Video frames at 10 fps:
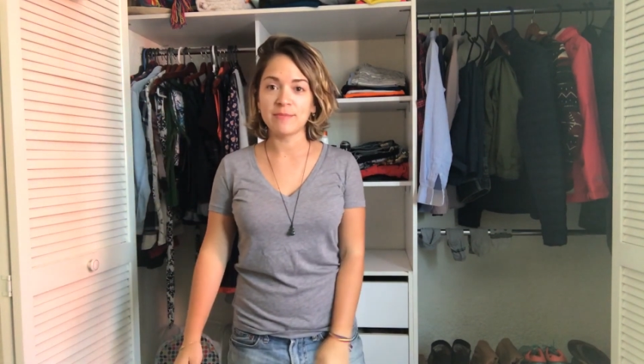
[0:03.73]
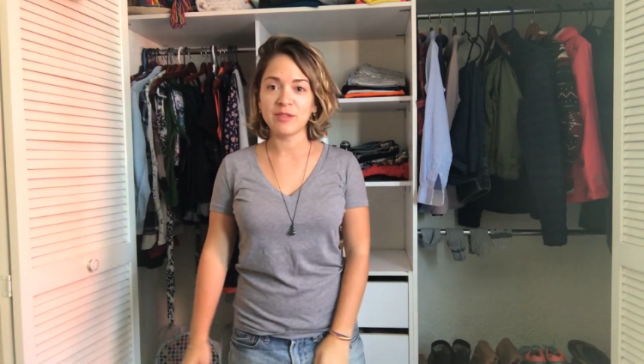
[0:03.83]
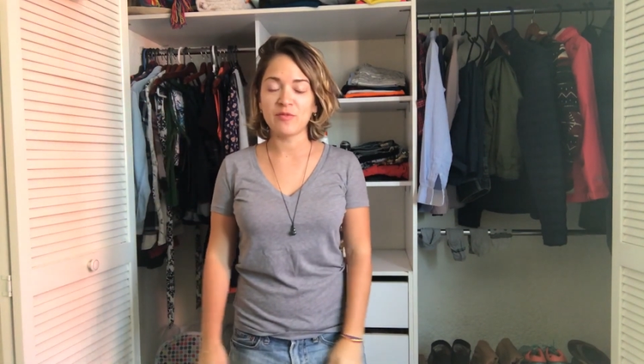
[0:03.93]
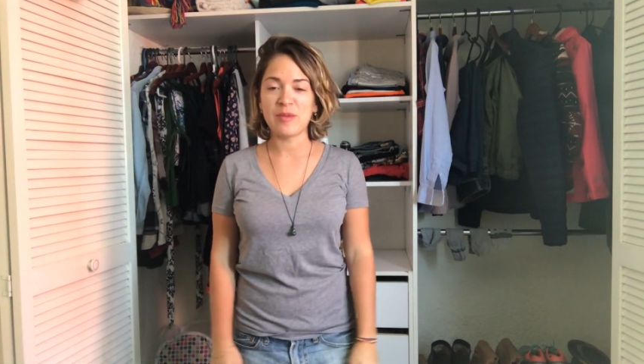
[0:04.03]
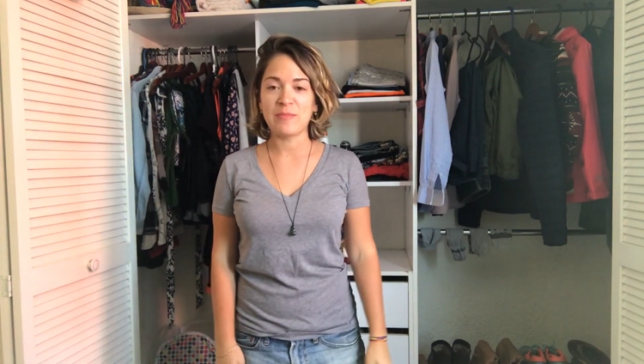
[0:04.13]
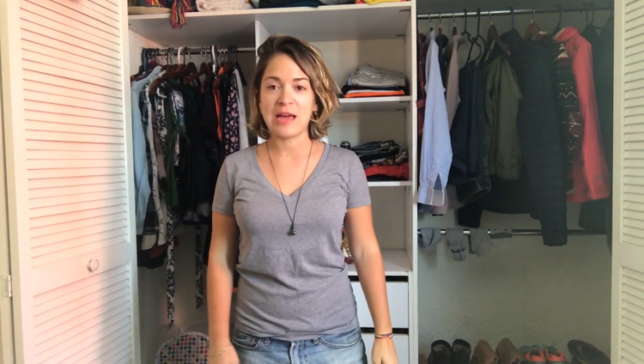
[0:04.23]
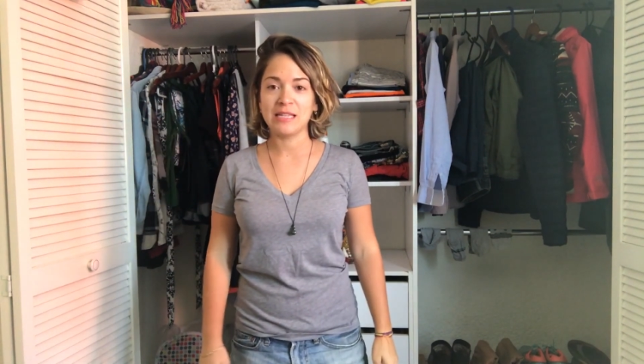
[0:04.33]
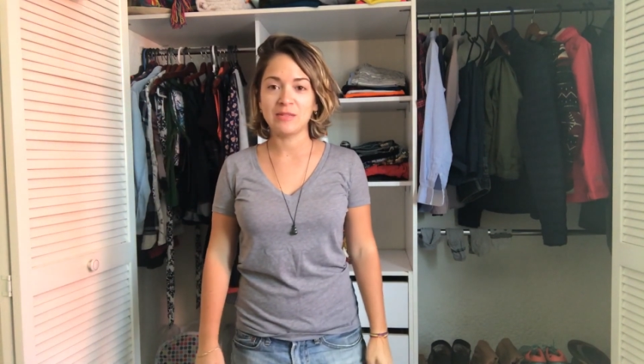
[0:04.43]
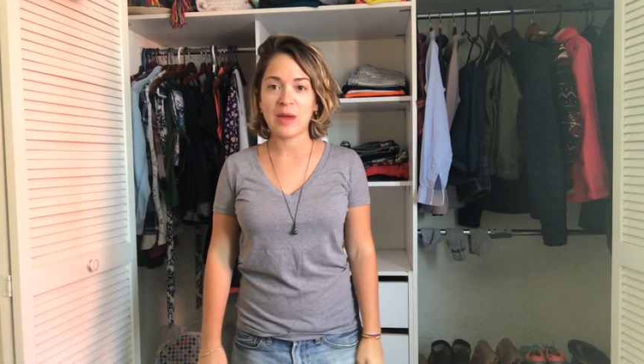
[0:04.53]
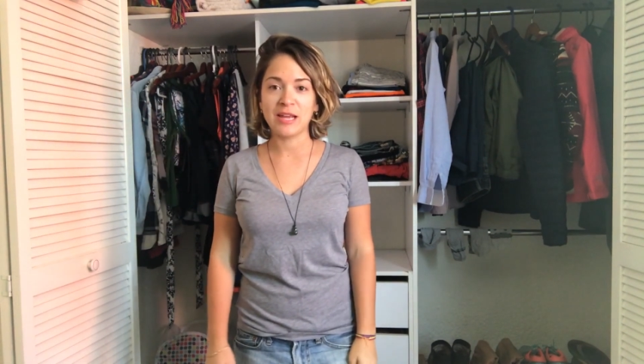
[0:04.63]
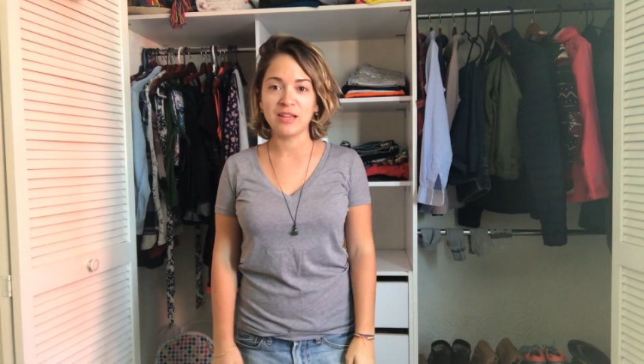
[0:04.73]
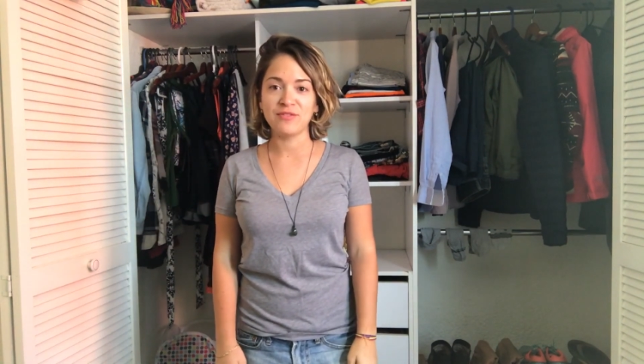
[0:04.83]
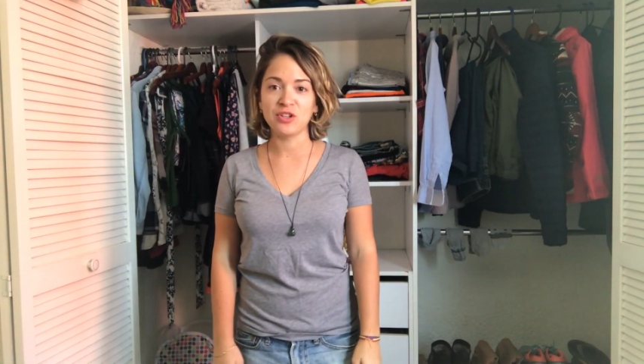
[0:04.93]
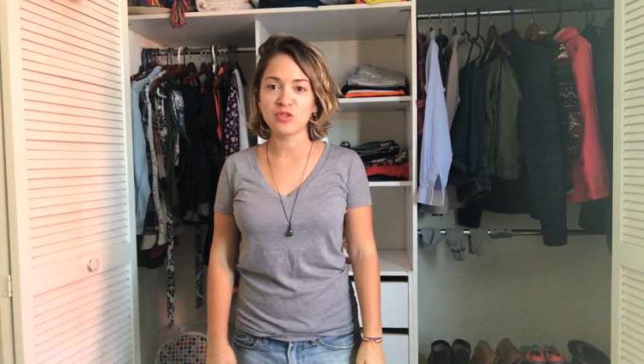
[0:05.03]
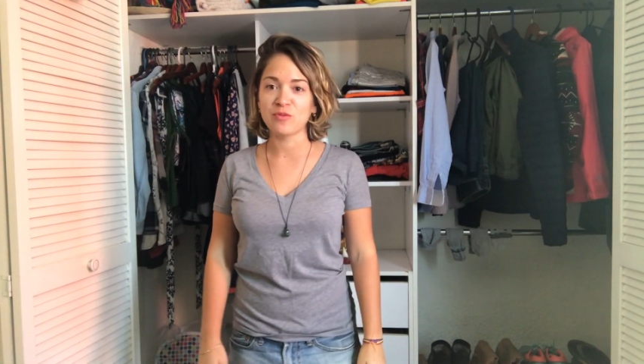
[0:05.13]
some of my past packing
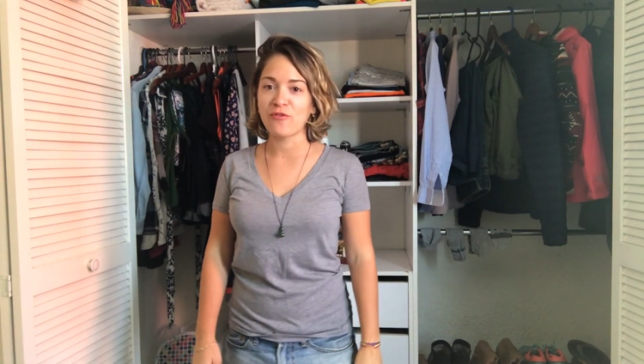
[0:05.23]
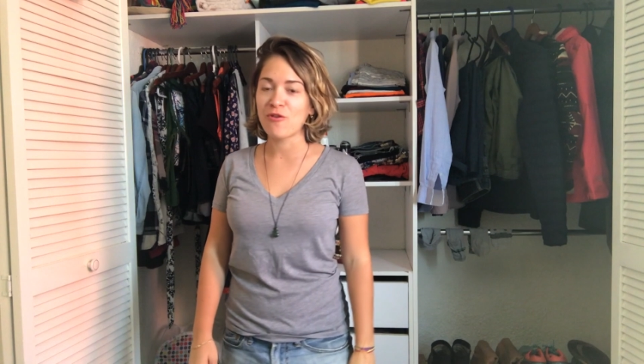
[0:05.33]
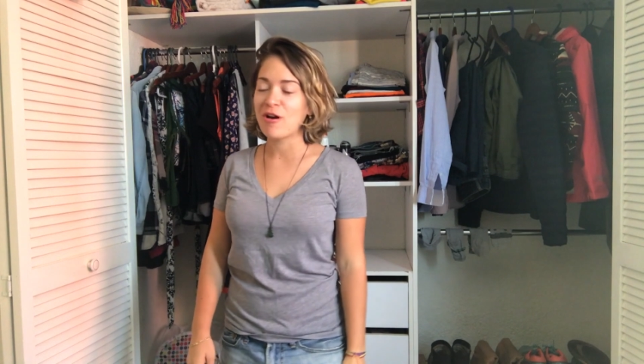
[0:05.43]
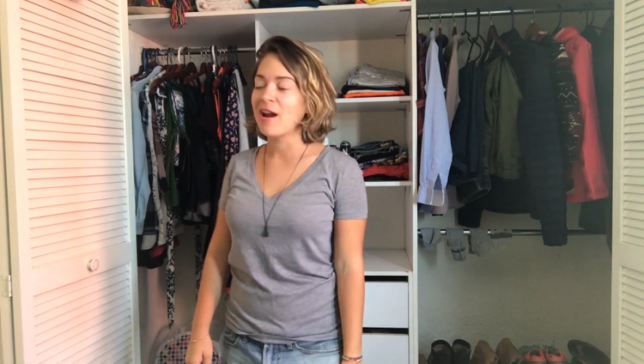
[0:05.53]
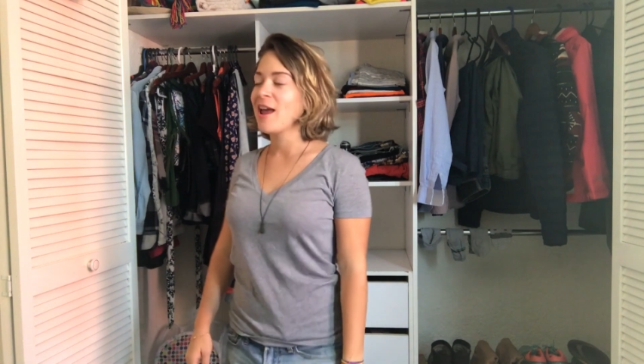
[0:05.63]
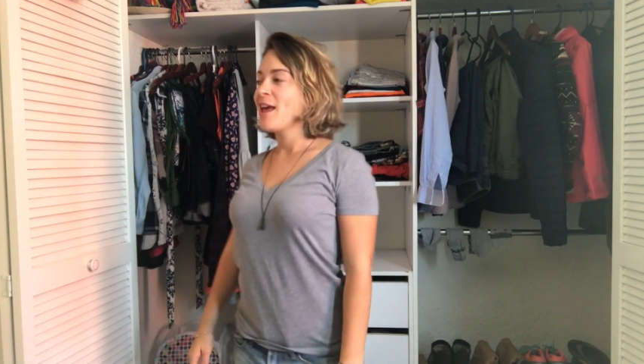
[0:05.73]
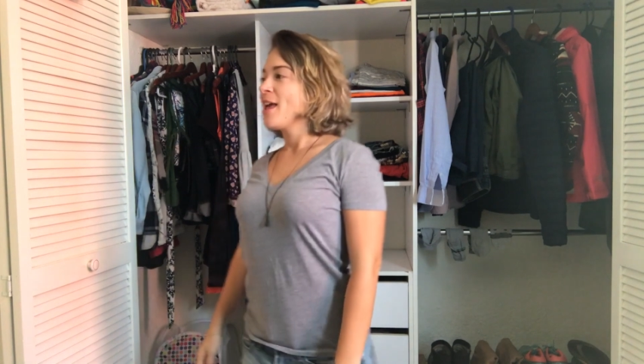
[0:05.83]
videos before.